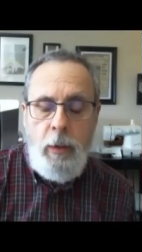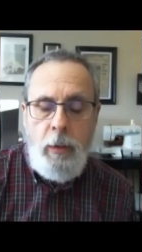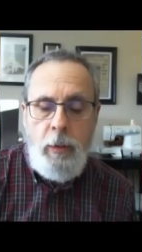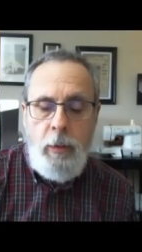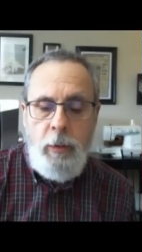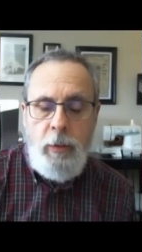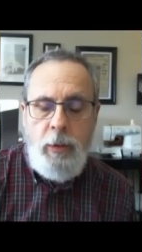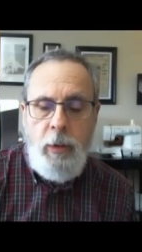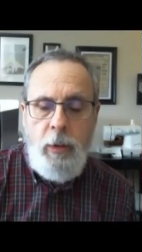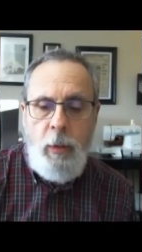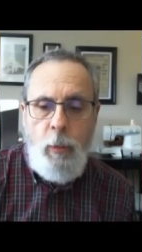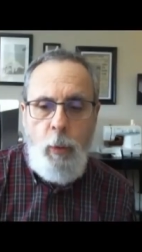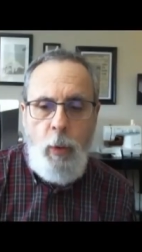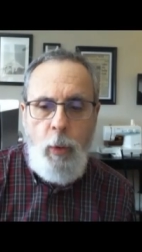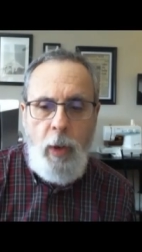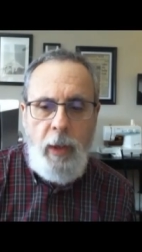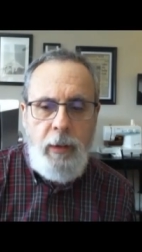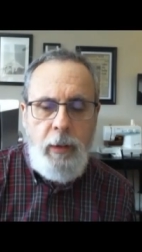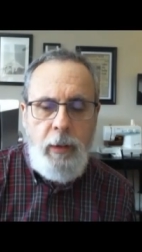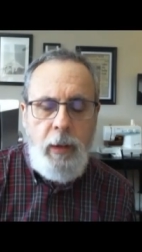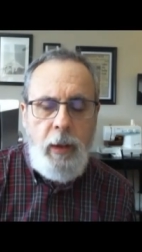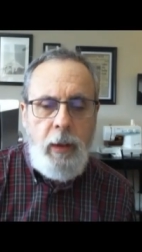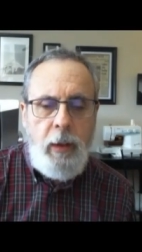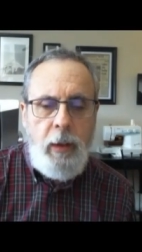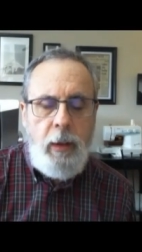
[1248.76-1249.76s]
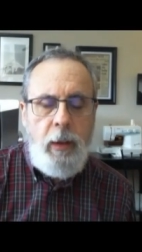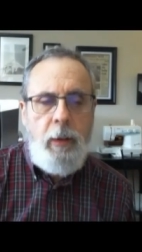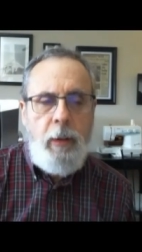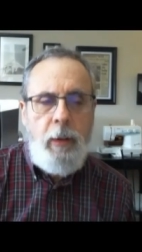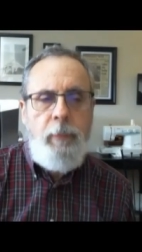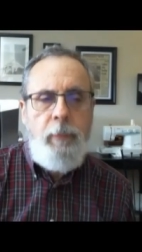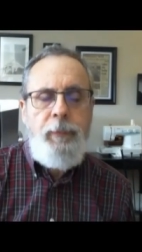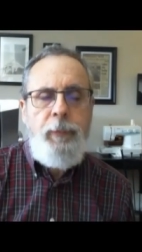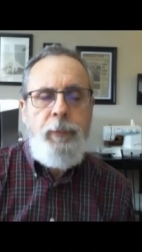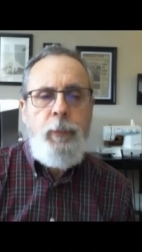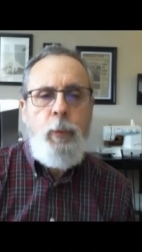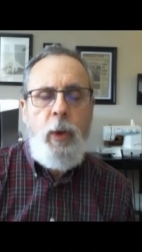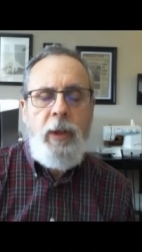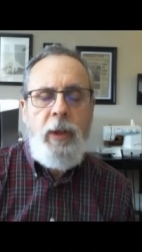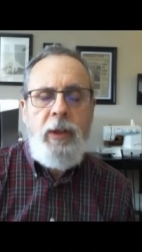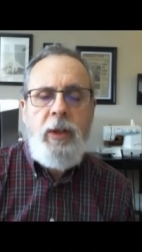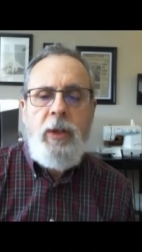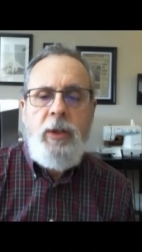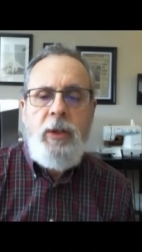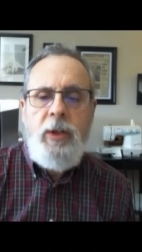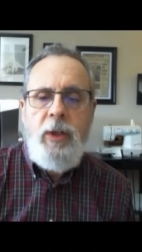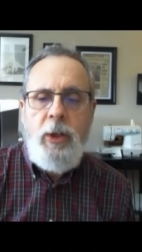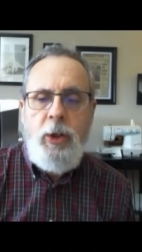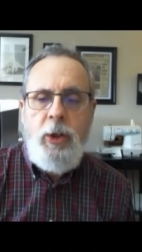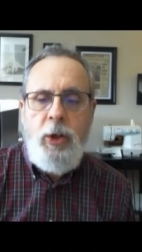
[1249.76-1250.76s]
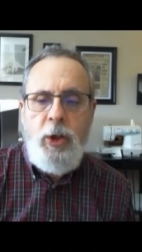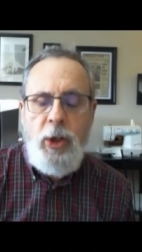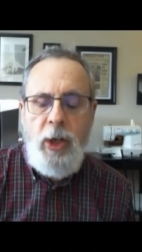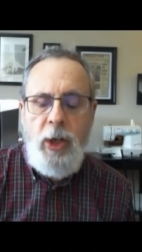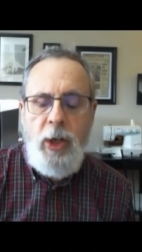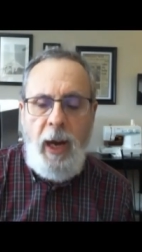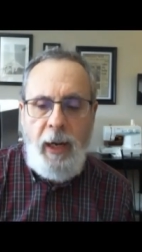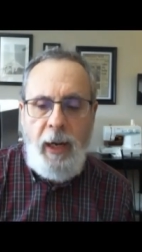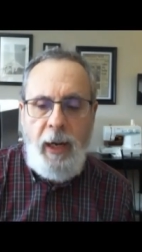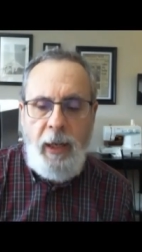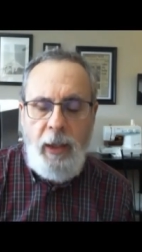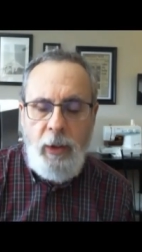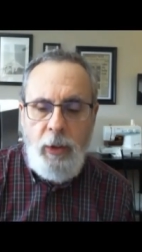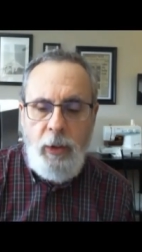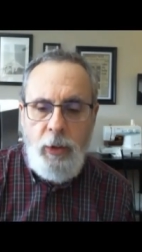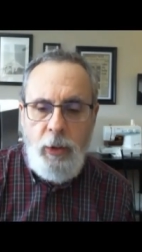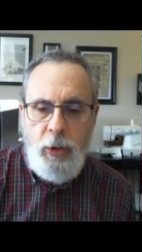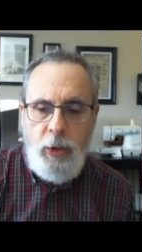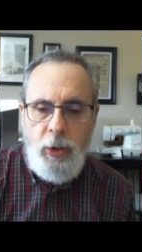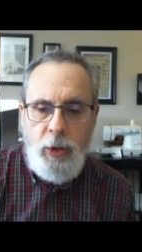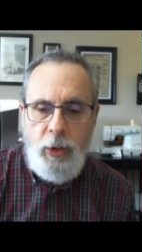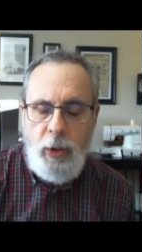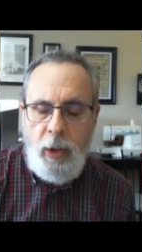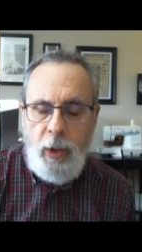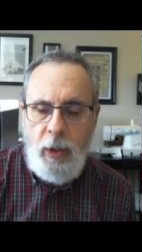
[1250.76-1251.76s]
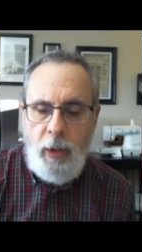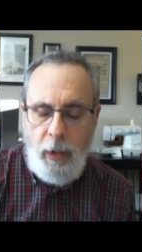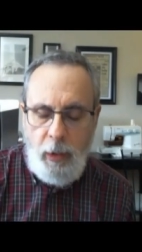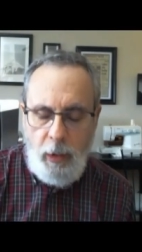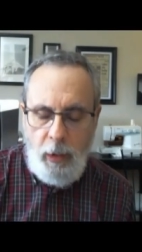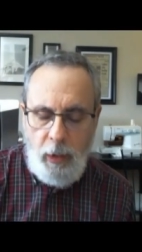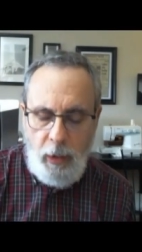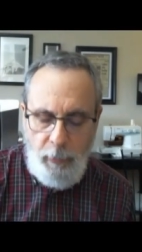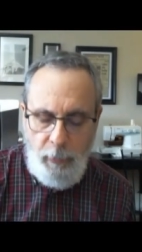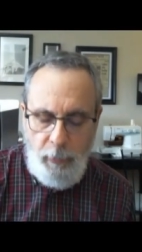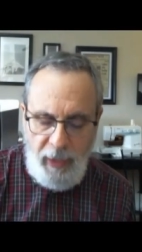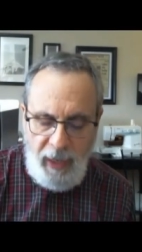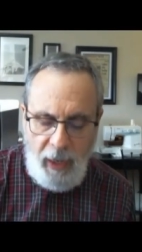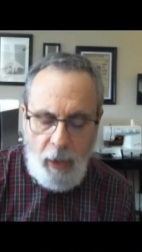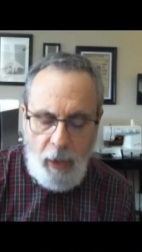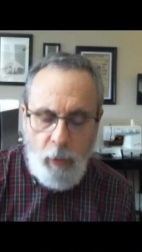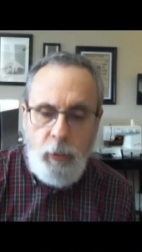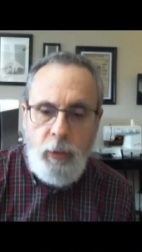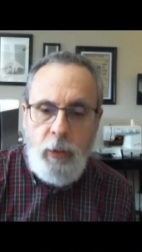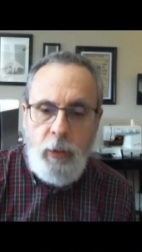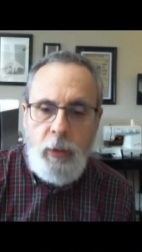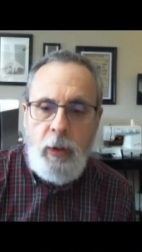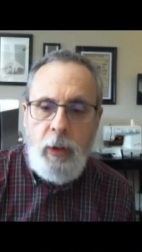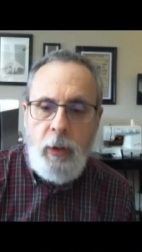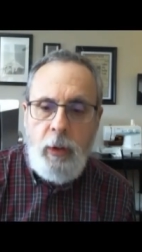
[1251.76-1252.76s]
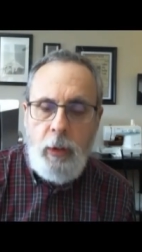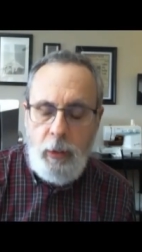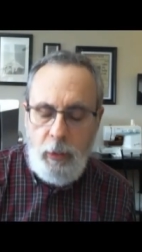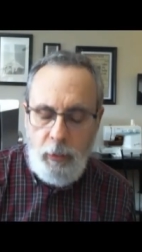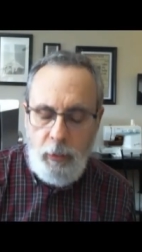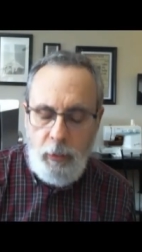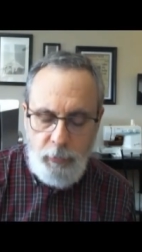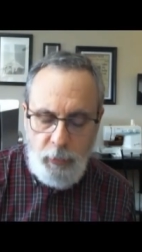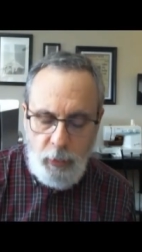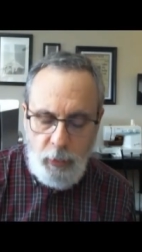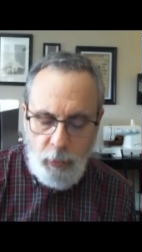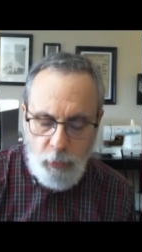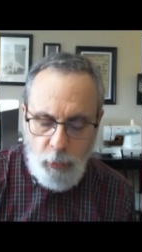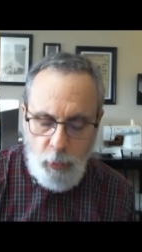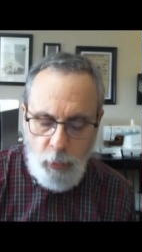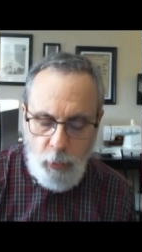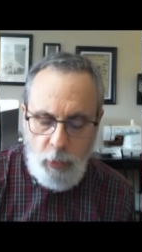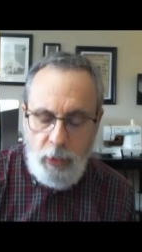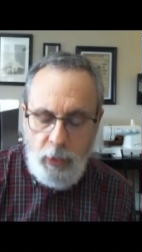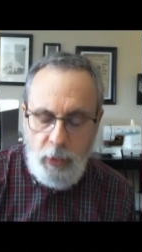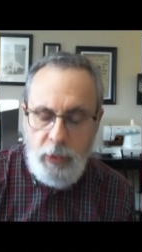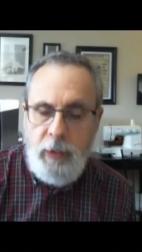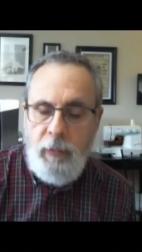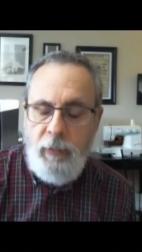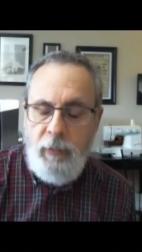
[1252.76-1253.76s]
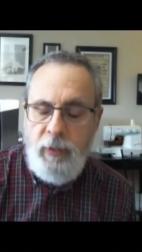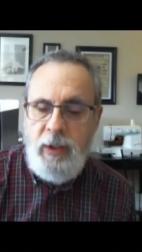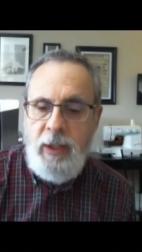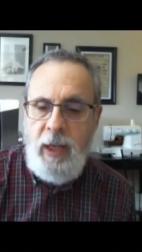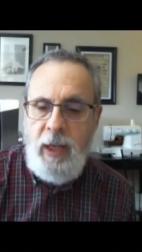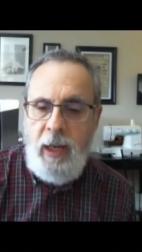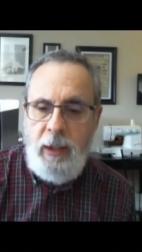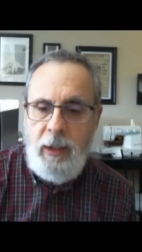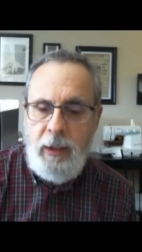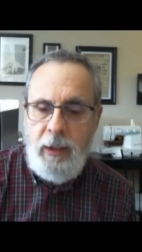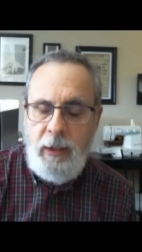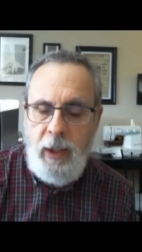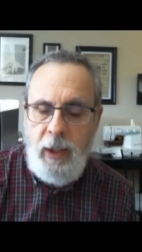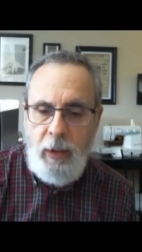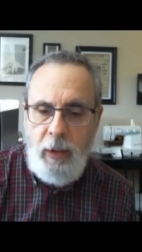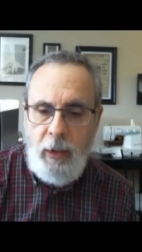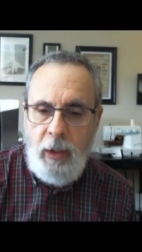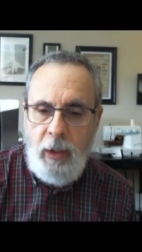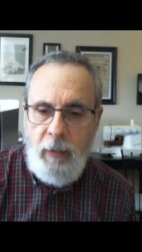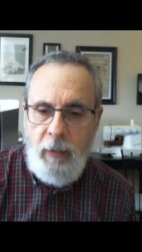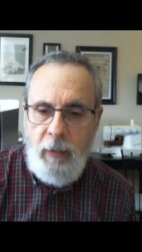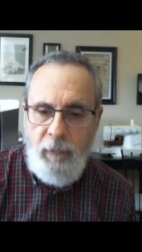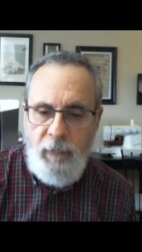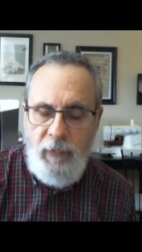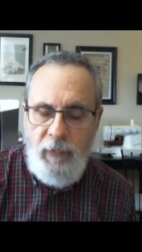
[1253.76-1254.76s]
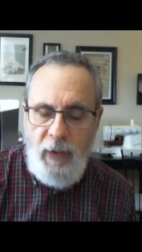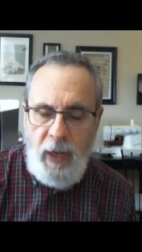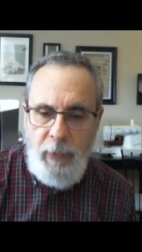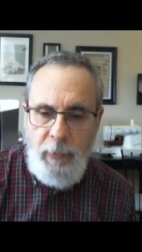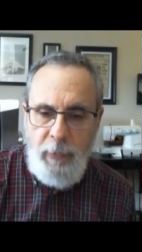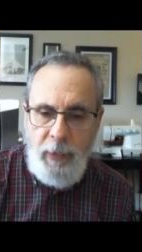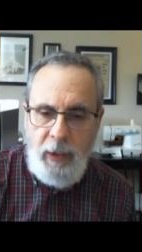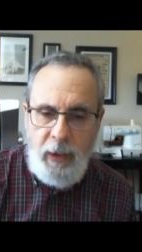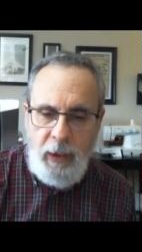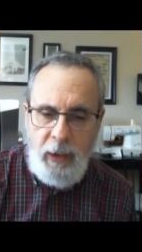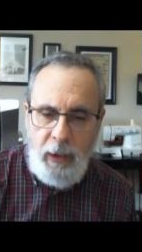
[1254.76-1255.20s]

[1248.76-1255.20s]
So what uh, what does it change uh, about uh, the rules of solitary confinement?